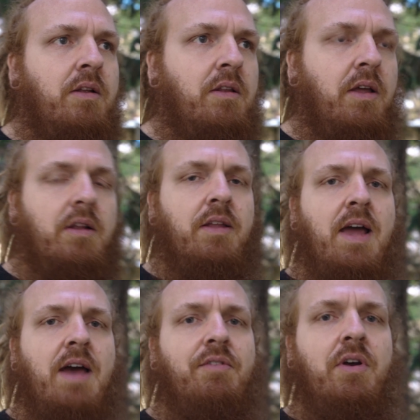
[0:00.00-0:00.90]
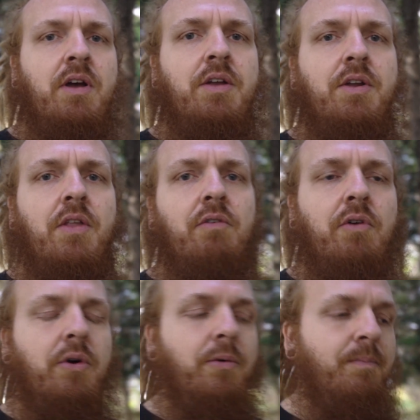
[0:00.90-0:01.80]
Luckily I have another
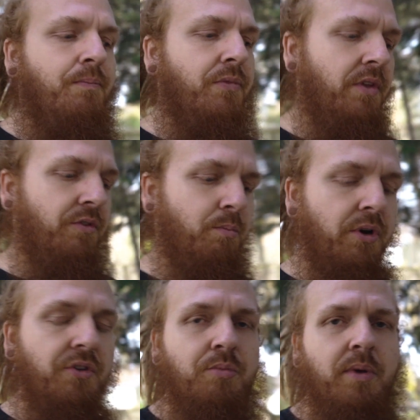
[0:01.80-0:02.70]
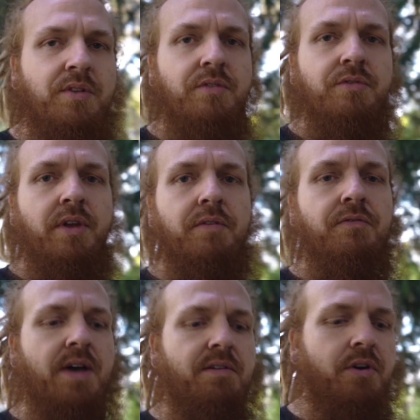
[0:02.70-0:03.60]
roll. It's pretty expensive. It's like
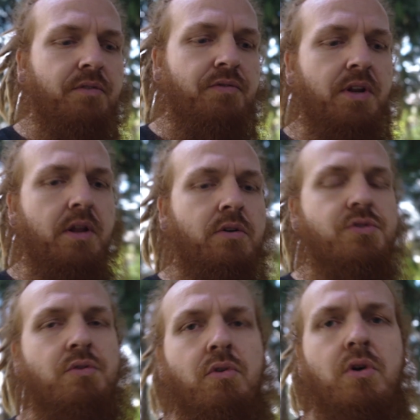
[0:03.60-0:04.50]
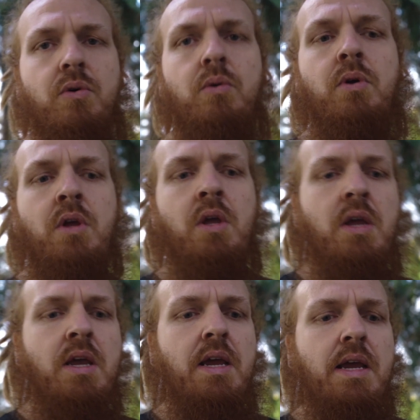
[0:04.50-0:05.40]
$550 a roll,
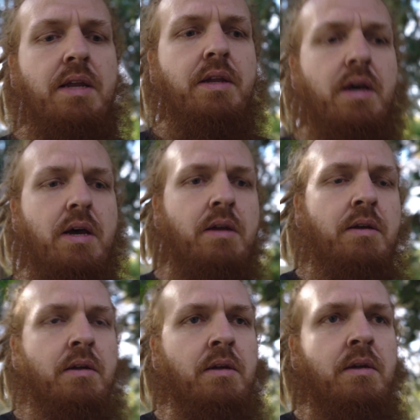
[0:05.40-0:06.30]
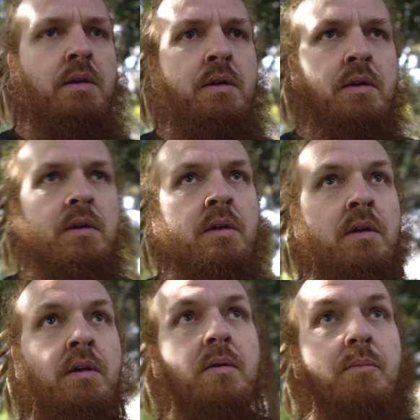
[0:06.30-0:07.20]
and
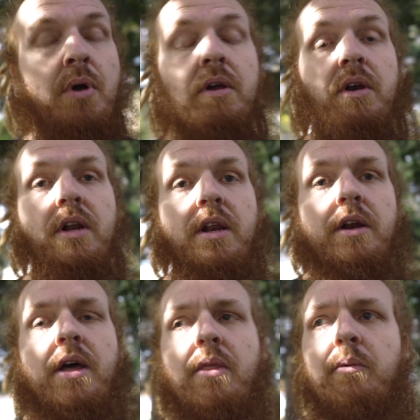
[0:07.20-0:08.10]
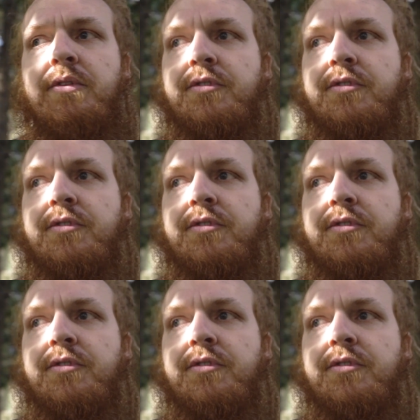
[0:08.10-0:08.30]
probably going to need another one.